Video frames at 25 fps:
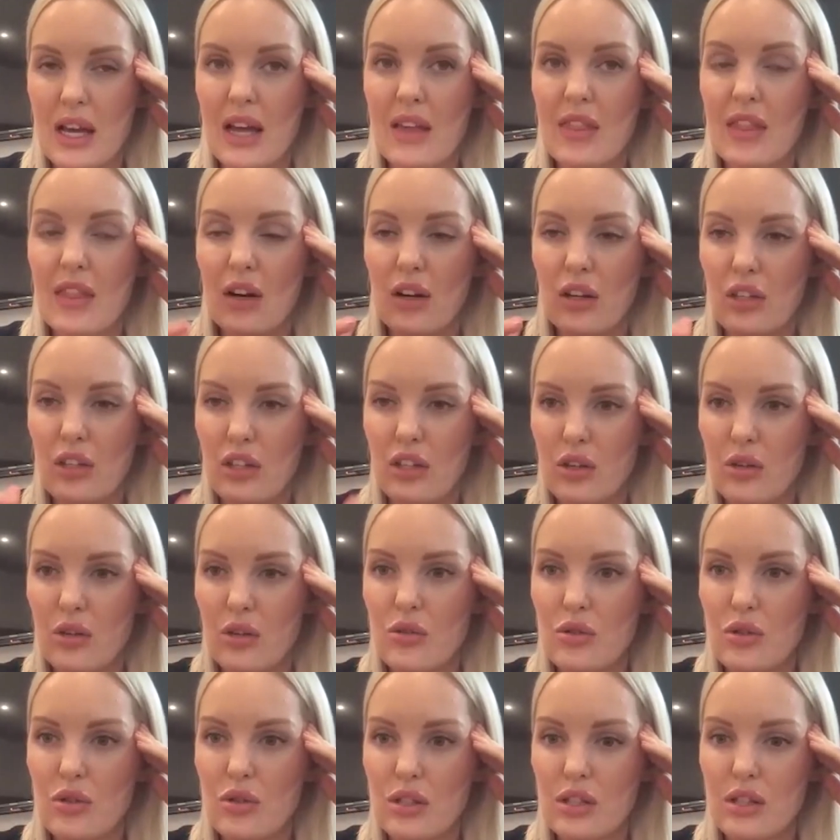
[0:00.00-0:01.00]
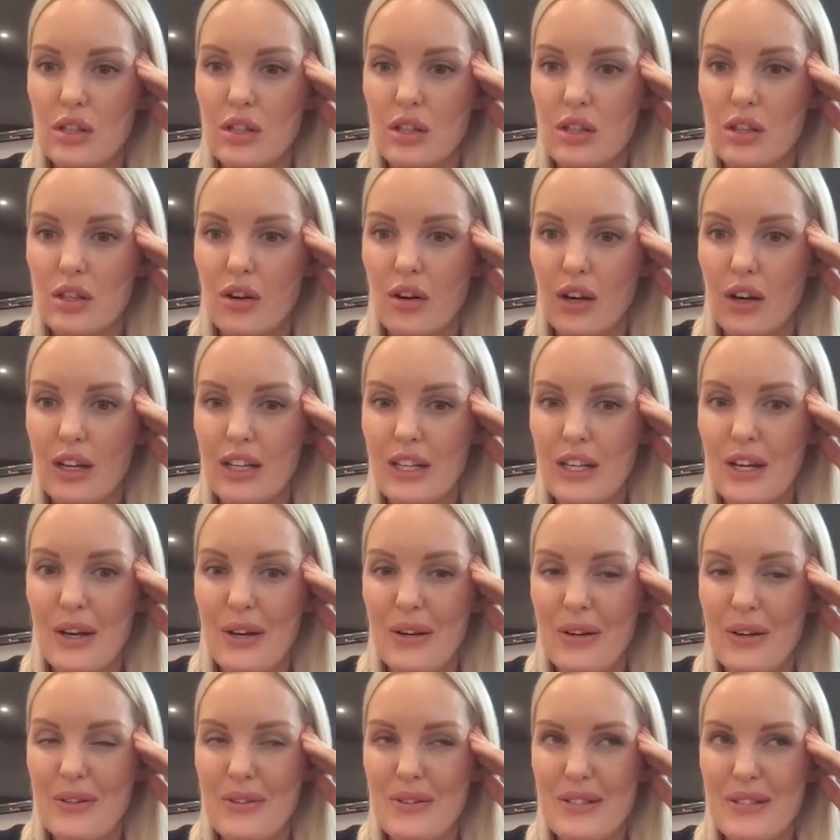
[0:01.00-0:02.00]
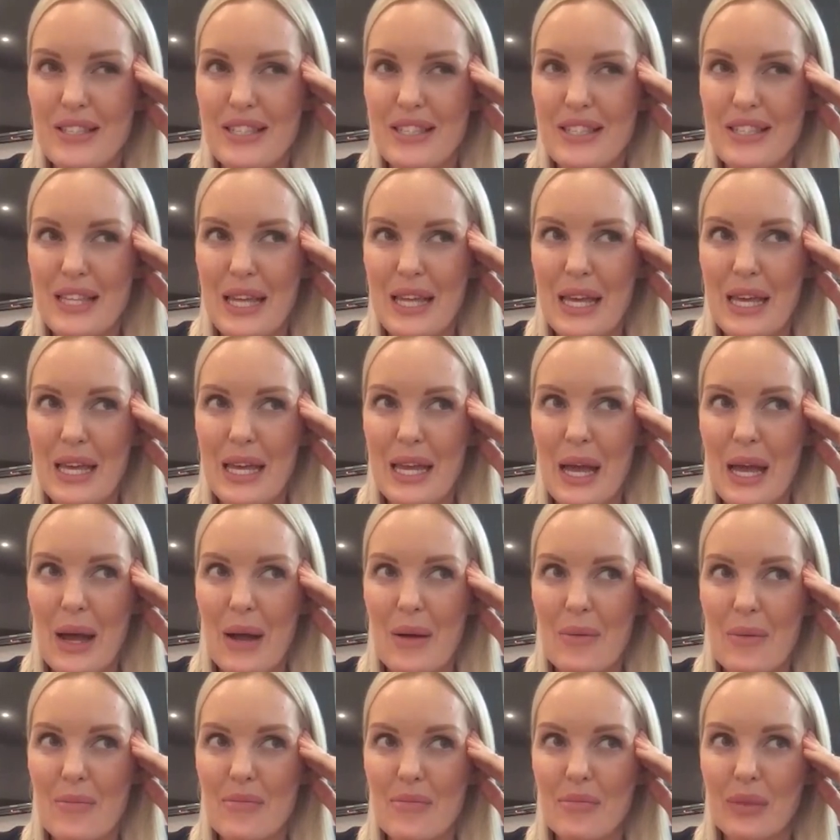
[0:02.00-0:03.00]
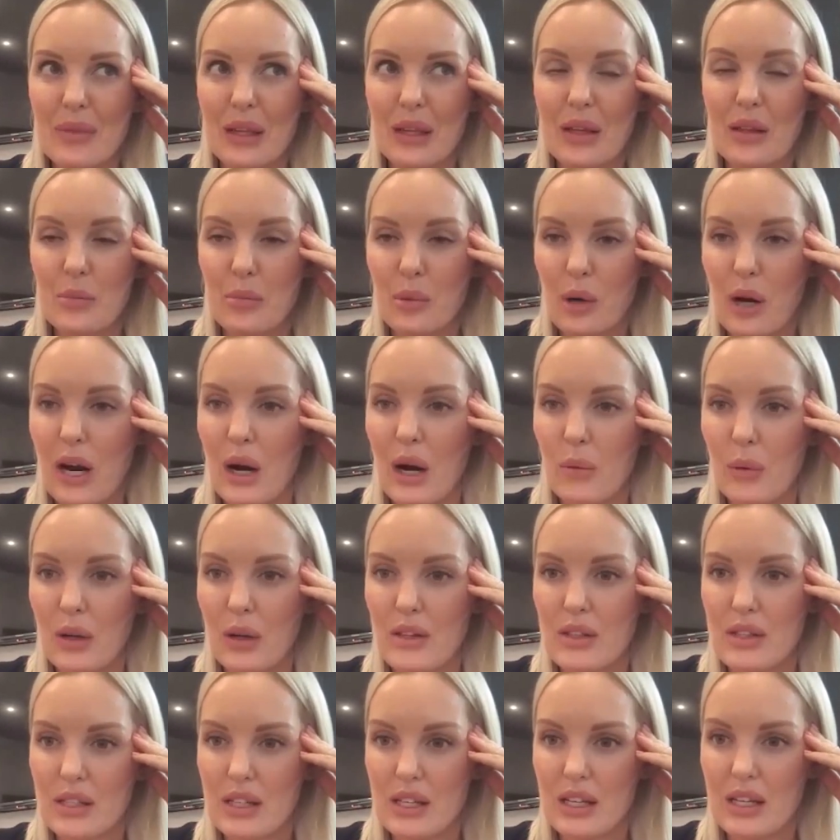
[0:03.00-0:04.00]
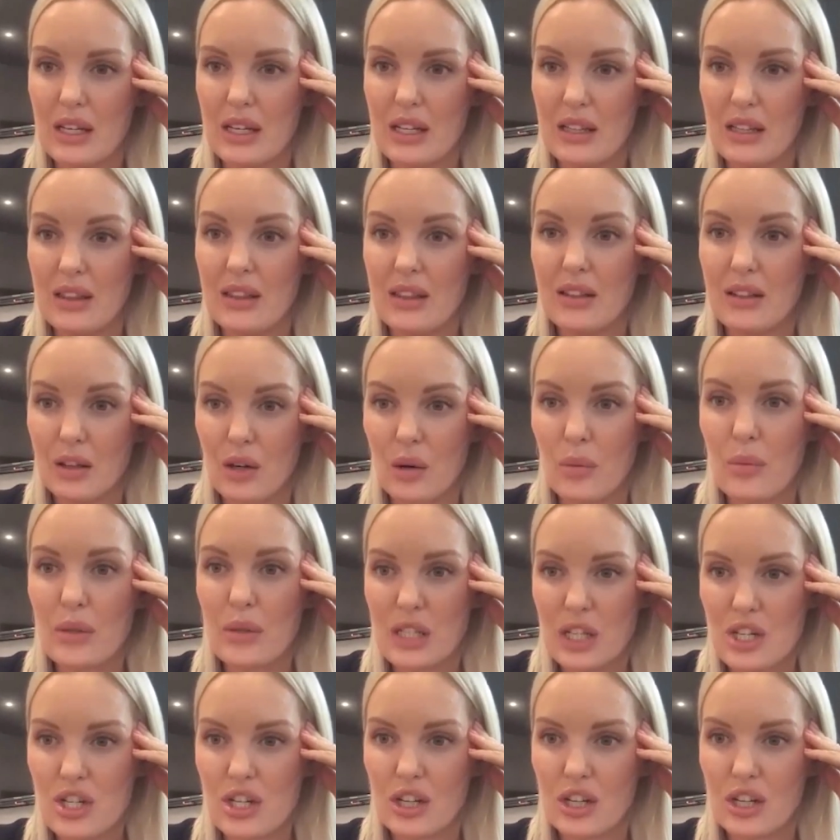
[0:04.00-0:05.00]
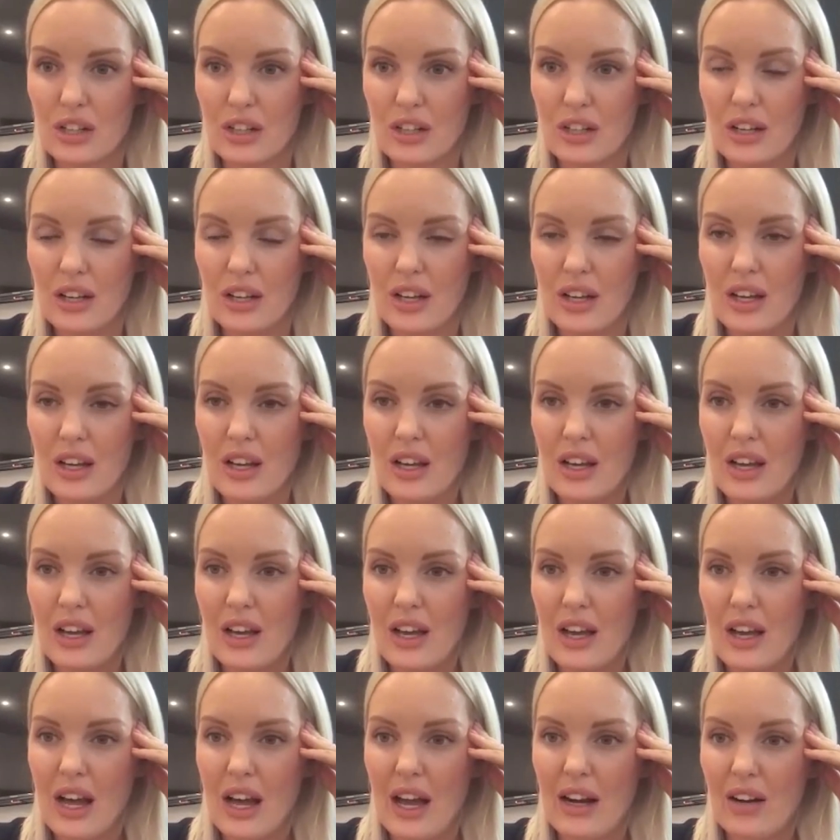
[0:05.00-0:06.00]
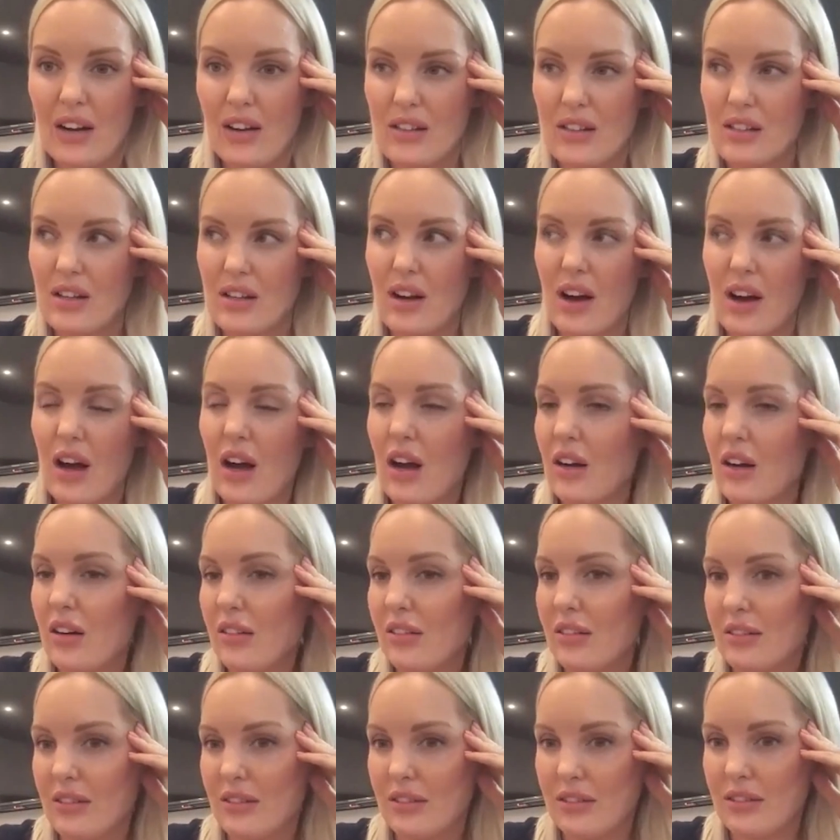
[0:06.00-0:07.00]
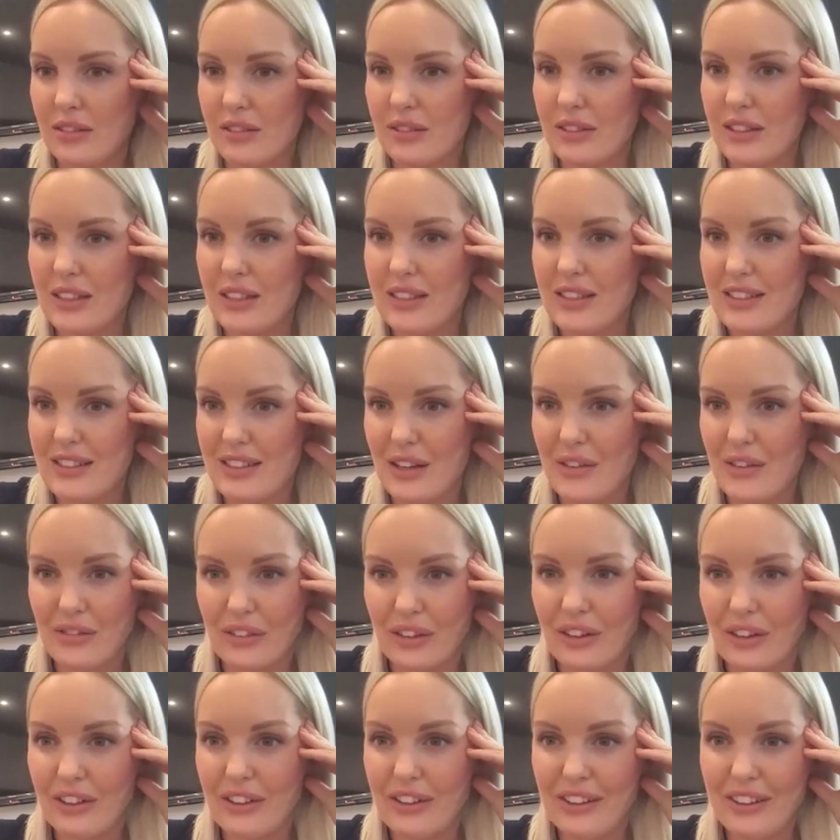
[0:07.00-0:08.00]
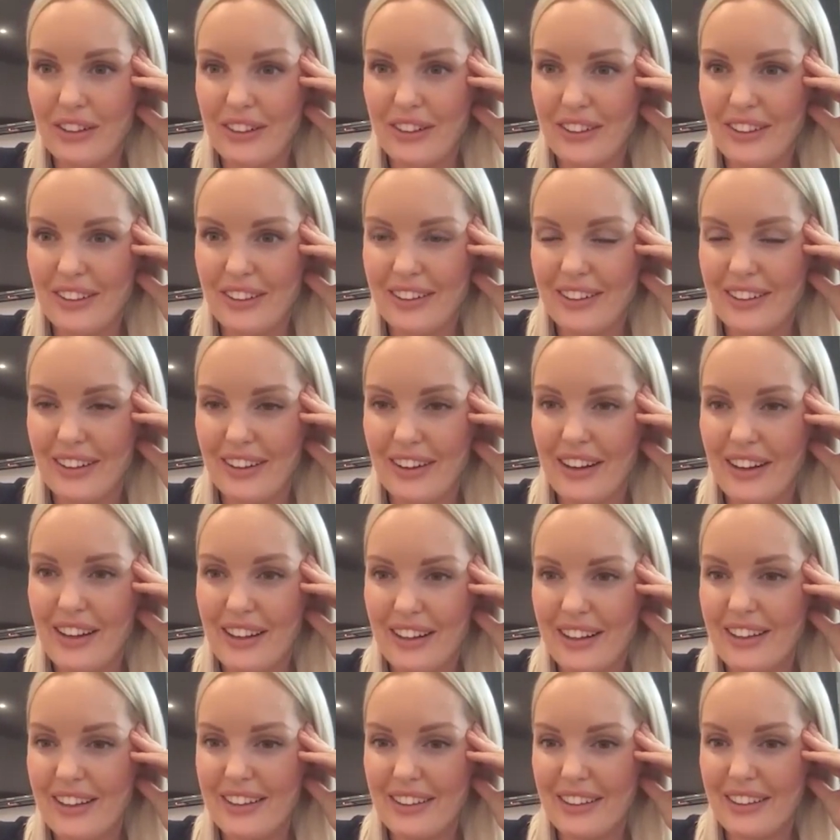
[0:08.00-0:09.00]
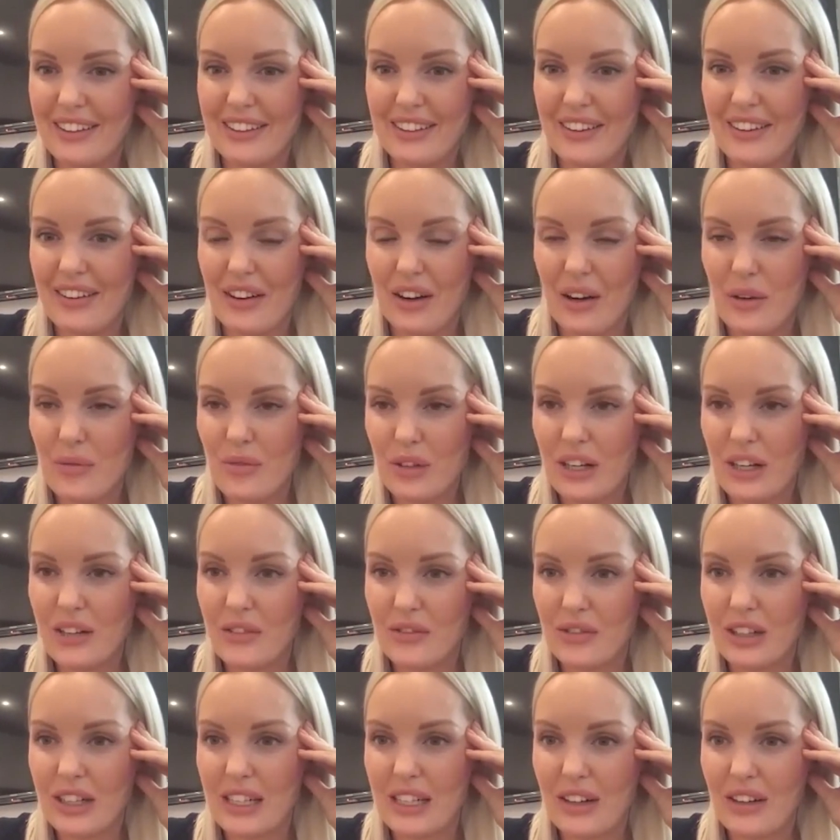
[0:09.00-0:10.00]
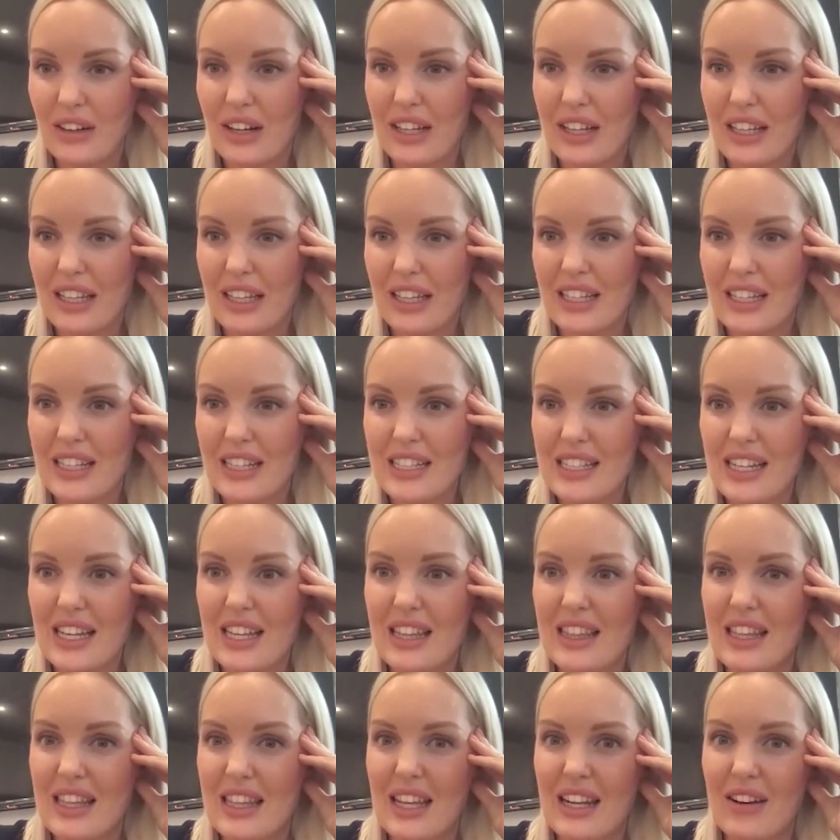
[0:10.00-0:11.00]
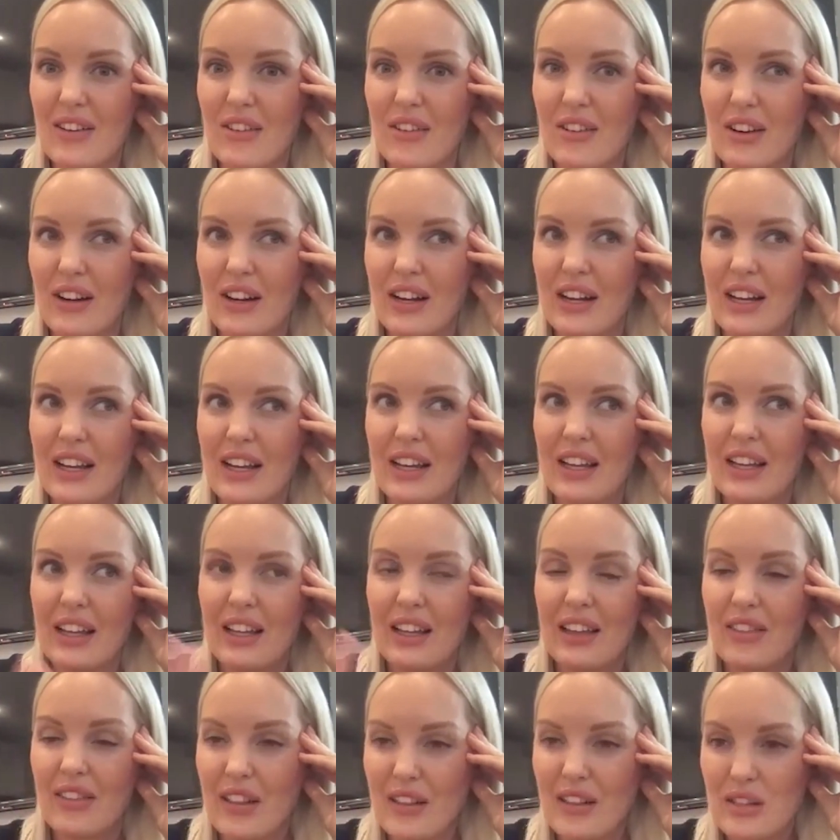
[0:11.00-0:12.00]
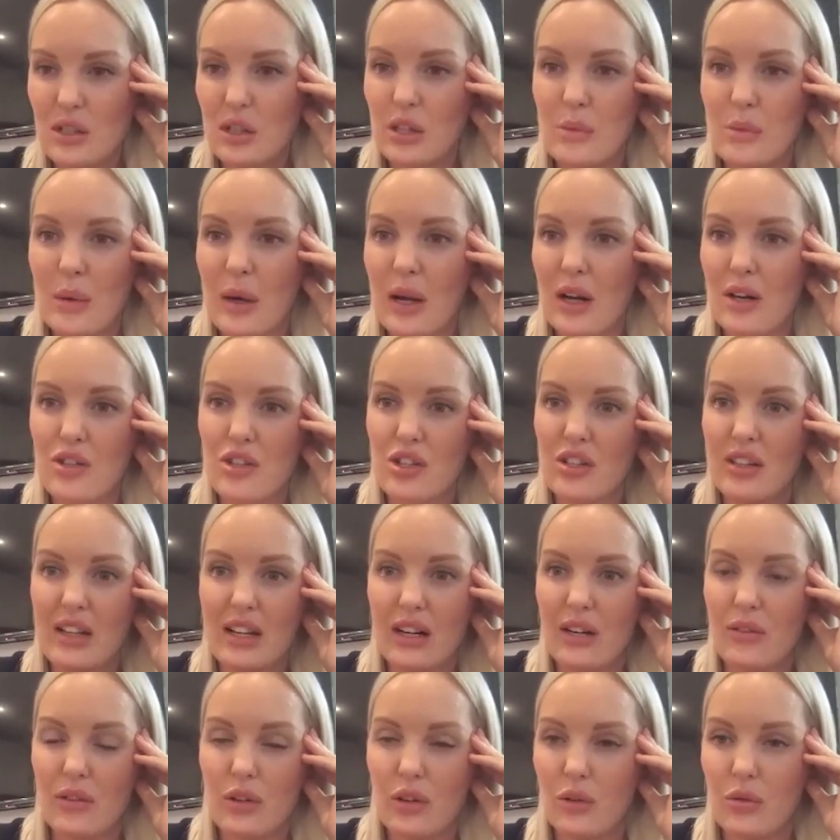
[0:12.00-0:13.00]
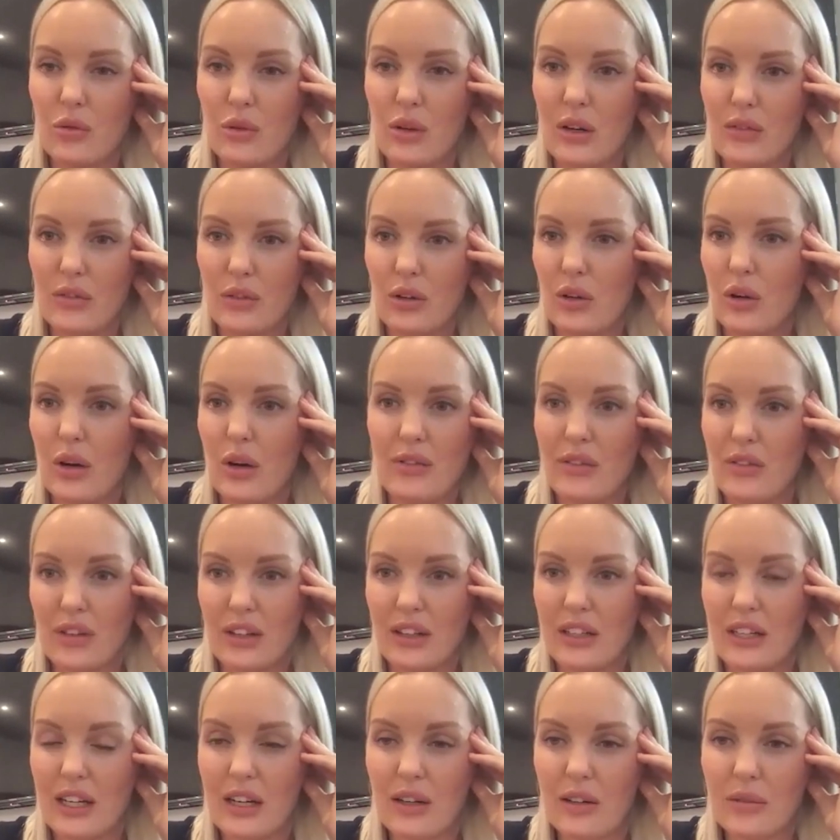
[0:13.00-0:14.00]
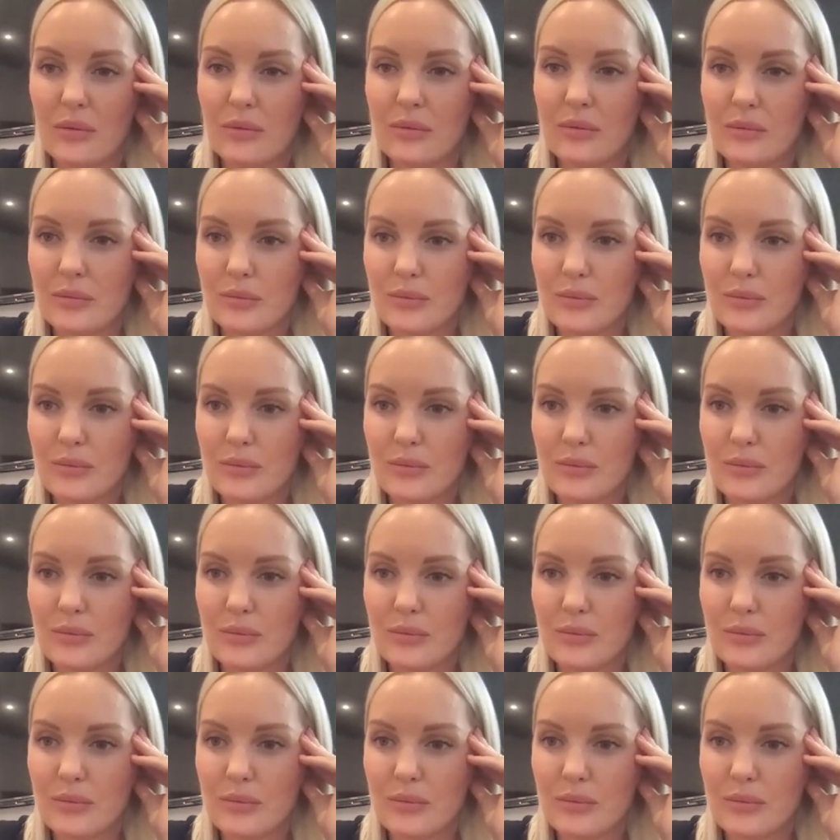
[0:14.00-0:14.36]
Then I used the brow ones in the competition, and I was like, oh, this is different. Like, I really like these. And then I took the plunge, and then I've got everything now.